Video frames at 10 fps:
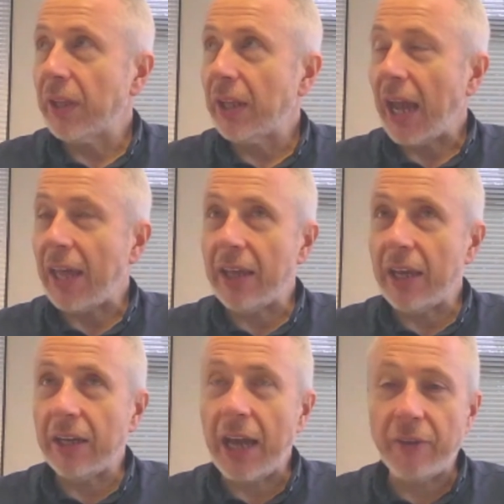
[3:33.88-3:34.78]

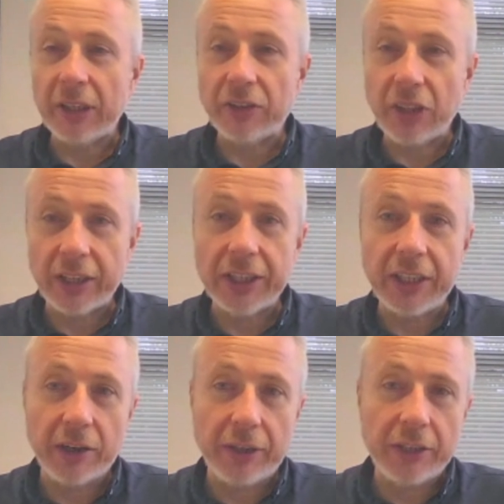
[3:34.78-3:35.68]
then, having done a
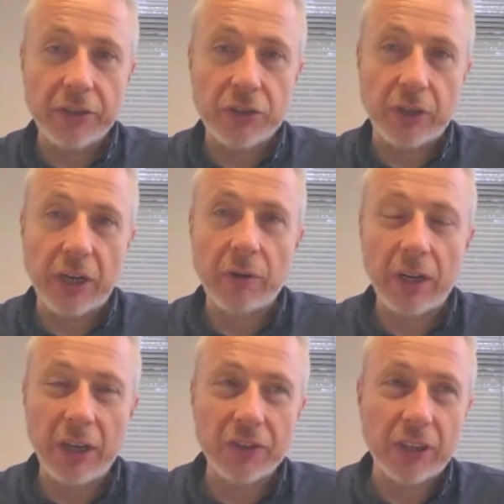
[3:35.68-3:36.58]
year in industry, I
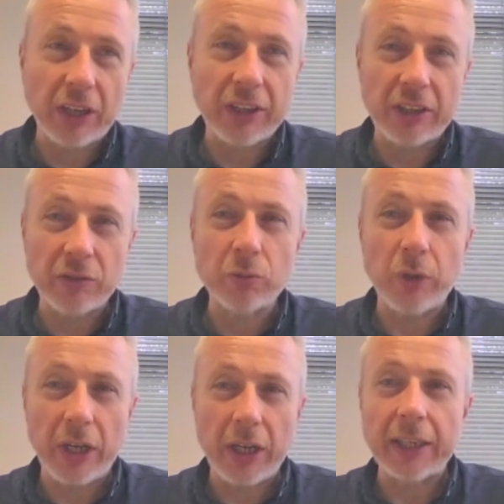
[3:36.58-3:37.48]
realized that I didn't
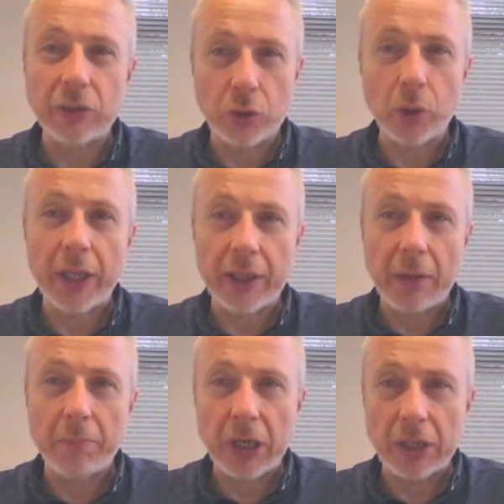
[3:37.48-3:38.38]
really enjoy it
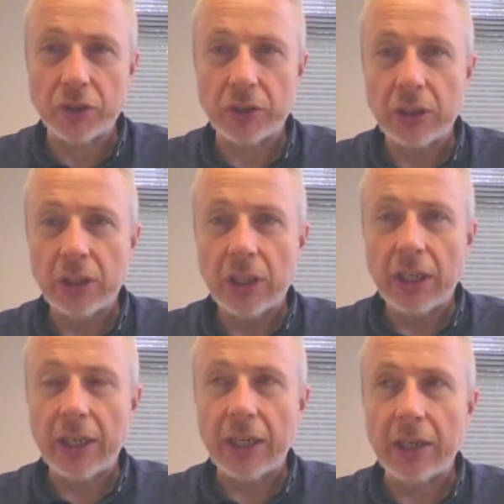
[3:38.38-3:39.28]
that much.
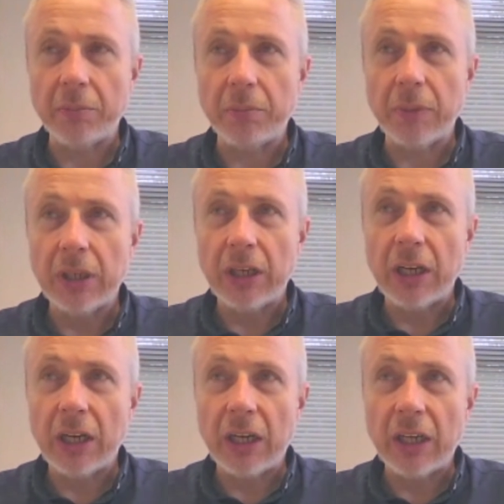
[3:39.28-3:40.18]

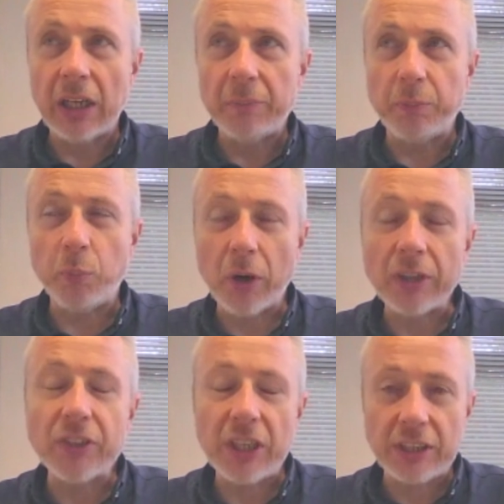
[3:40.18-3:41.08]
What I
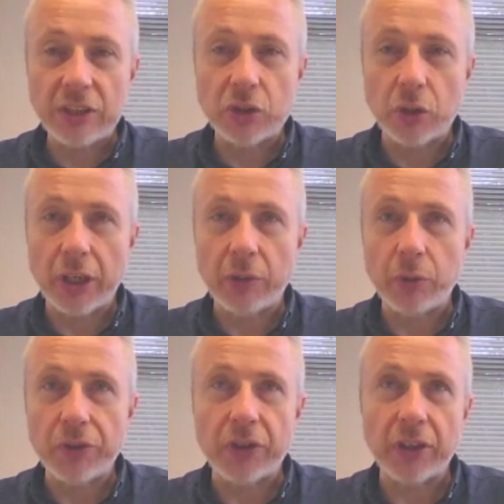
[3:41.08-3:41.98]
did enjoy
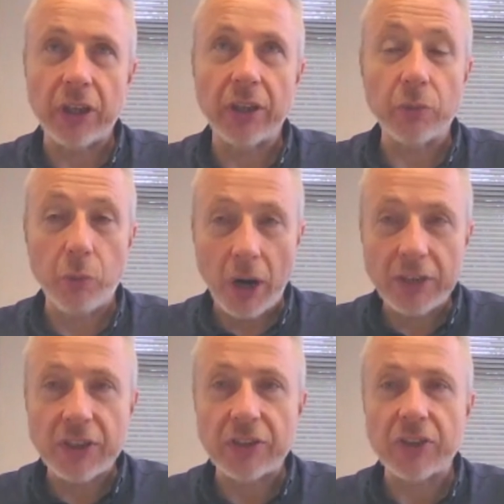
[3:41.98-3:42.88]
was the
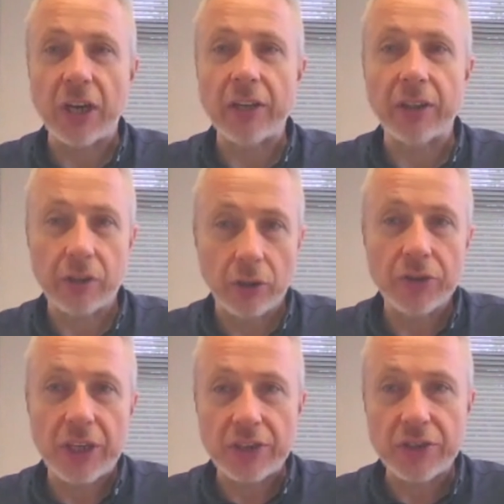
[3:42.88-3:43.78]
writing side, the
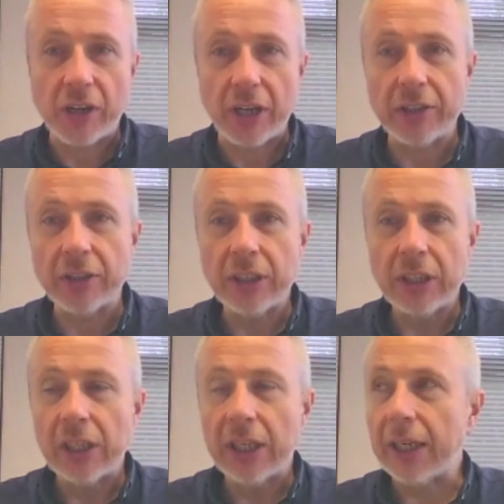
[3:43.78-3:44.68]
content side.
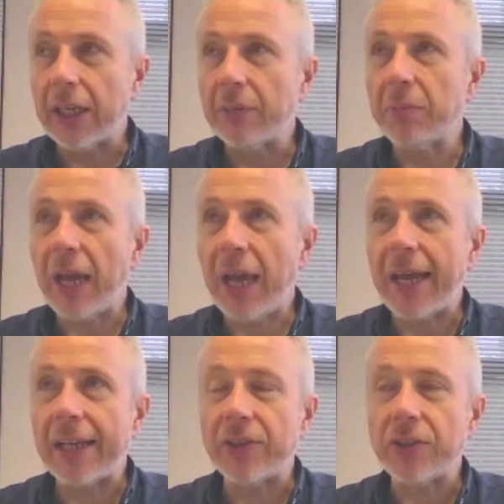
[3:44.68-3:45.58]

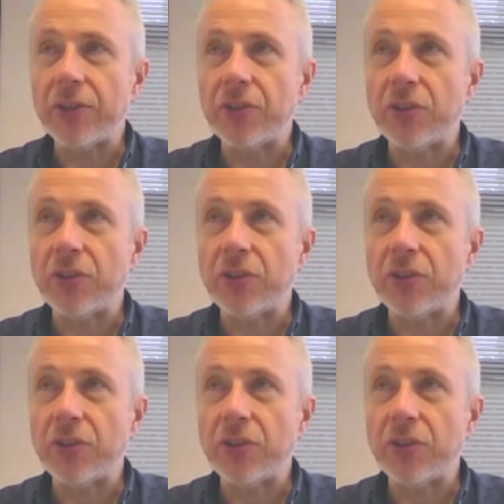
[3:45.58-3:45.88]
And